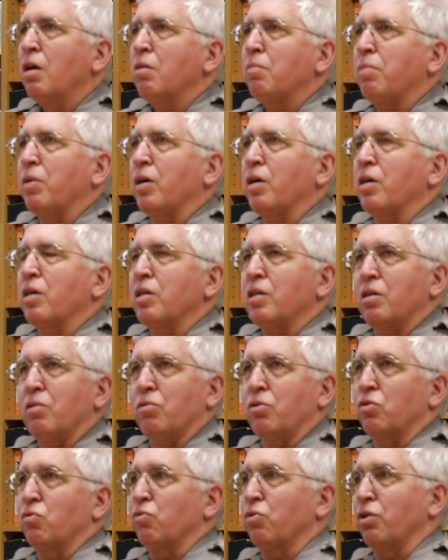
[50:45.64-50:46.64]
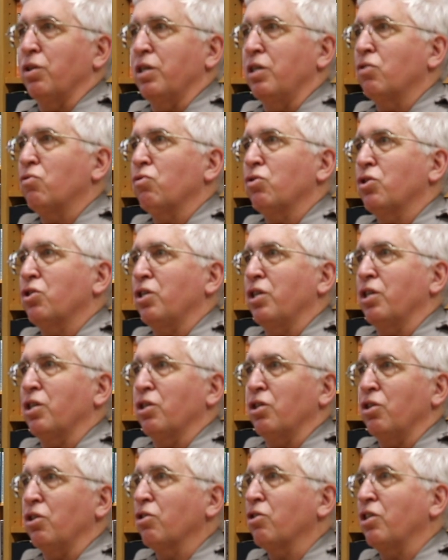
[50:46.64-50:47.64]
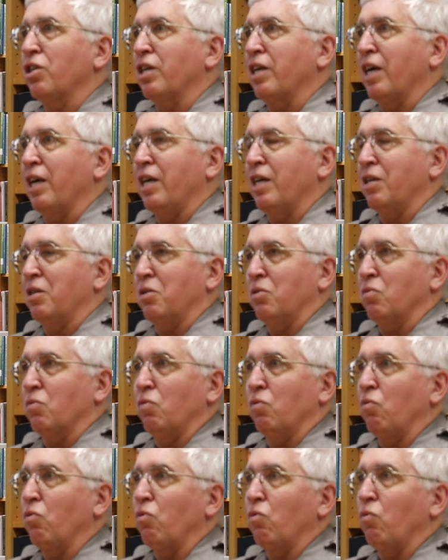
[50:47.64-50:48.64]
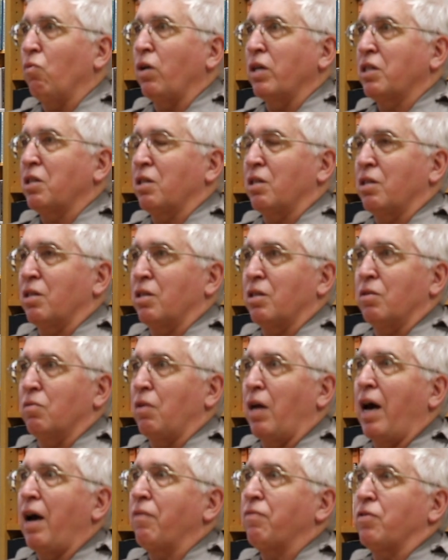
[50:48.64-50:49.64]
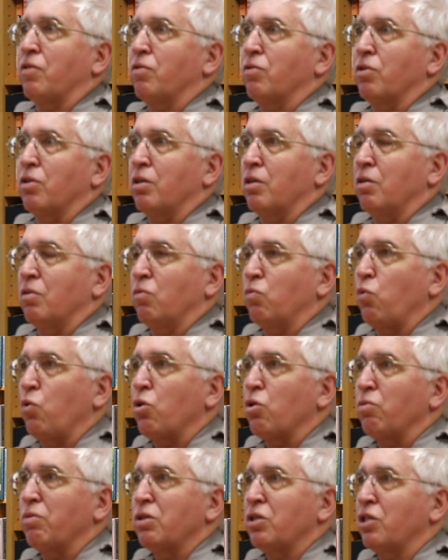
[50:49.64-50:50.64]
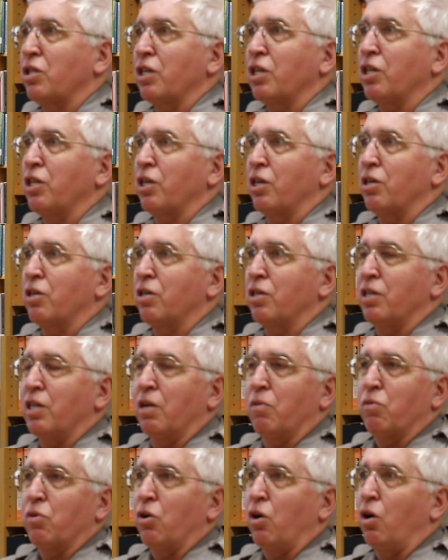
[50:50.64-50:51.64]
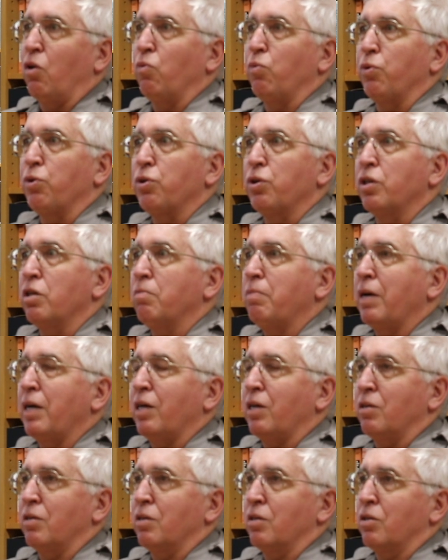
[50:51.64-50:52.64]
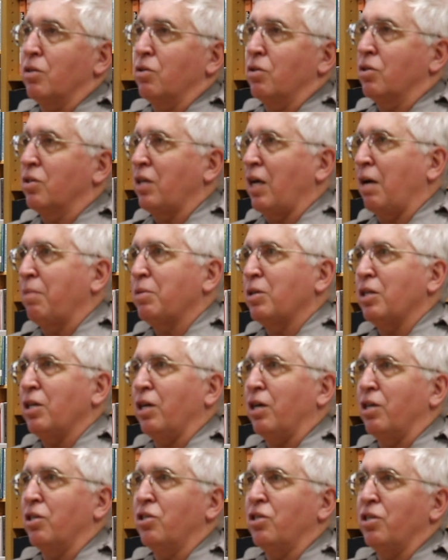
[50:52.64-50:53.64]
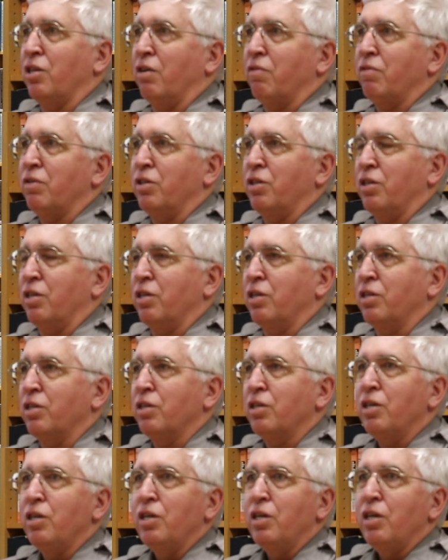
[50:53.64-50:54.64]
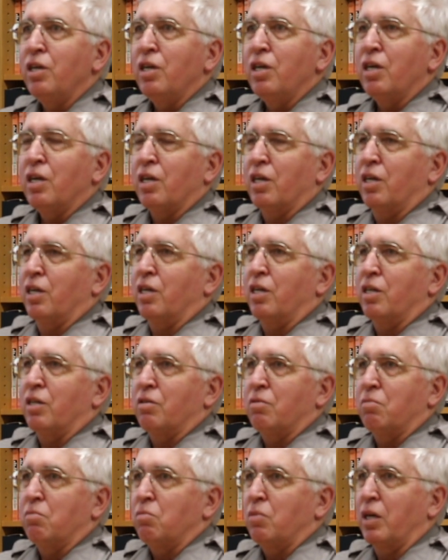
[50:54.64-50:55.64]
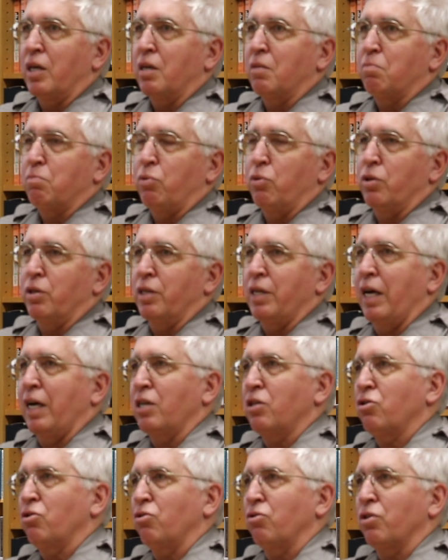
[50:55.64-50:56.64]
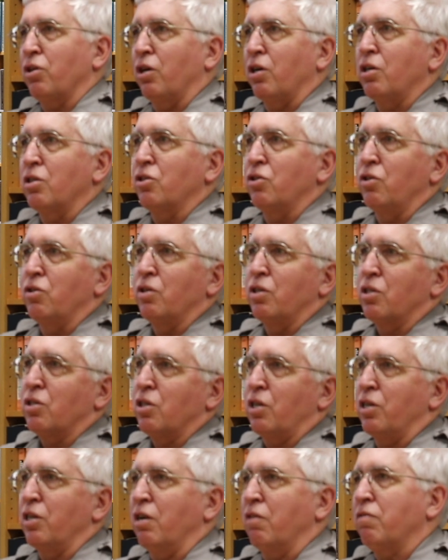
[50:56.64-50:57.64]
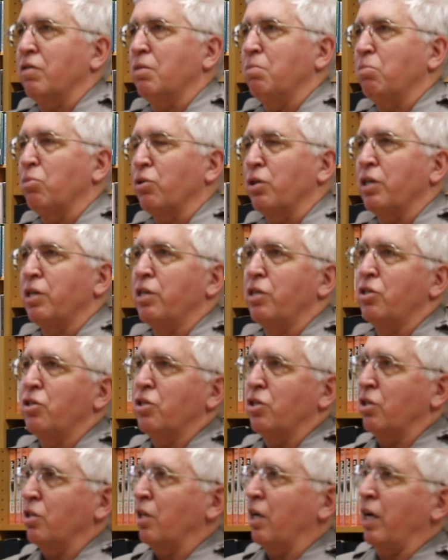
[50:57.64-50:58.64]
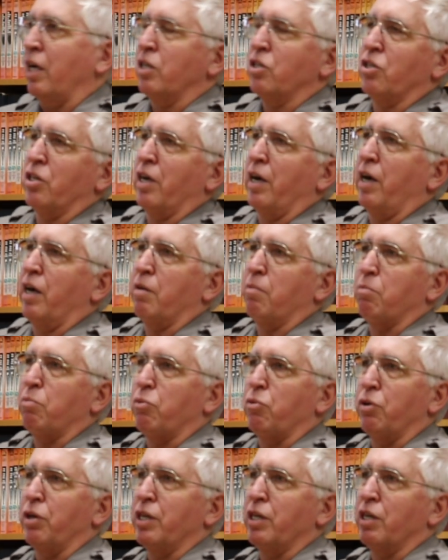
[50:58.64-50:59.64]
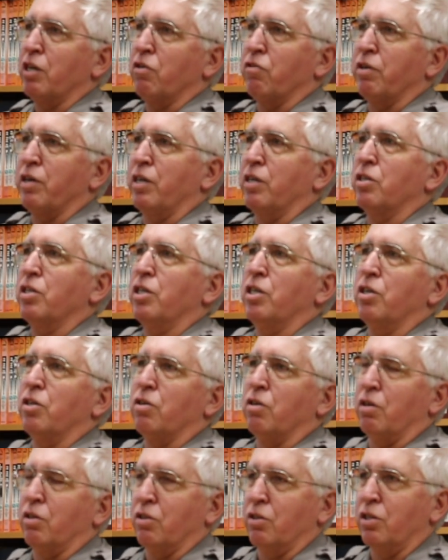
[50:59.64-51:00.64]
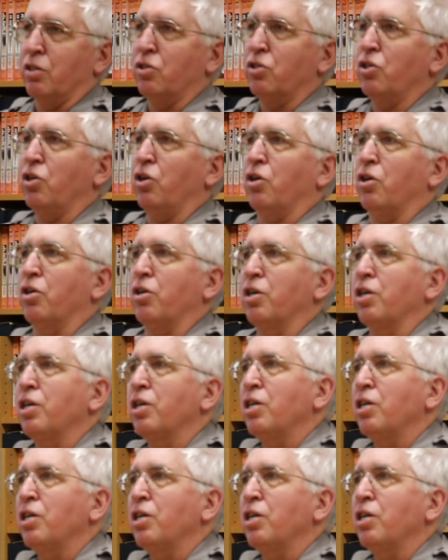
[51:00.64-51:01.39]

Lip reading: But it was real interesting looking at what, after the war was declared and they were all worried about sabotage and everything, and they had put National Guard units on every bridge, and they actually had them parading around here on this yard.